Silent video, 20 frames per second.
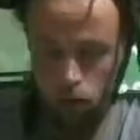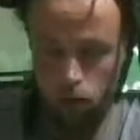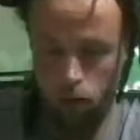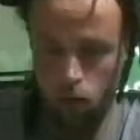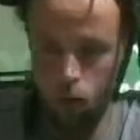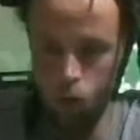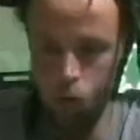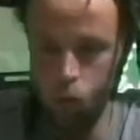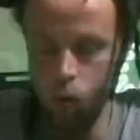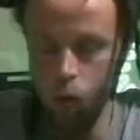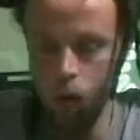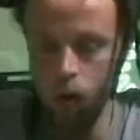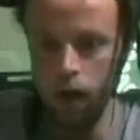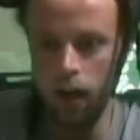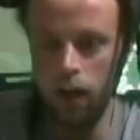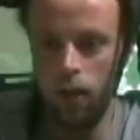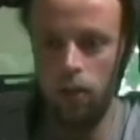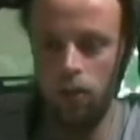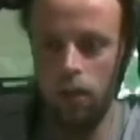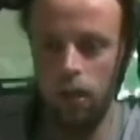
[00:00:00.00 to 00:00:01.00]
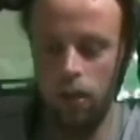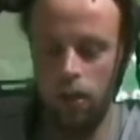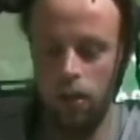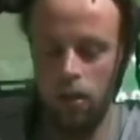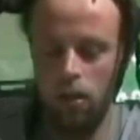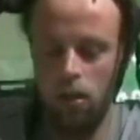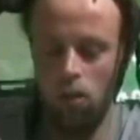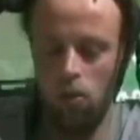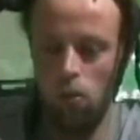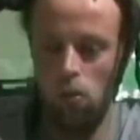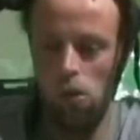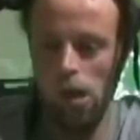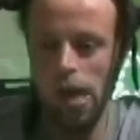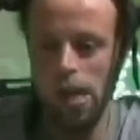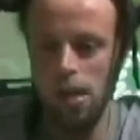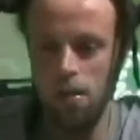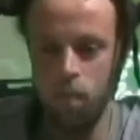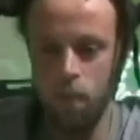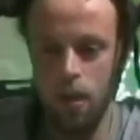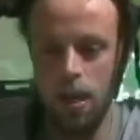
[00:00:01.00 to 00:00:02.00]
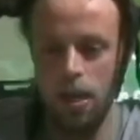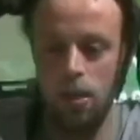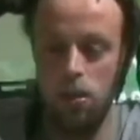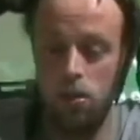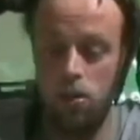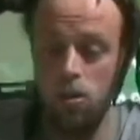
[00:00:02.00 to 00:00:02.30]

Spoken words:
Whoa, wait a minute,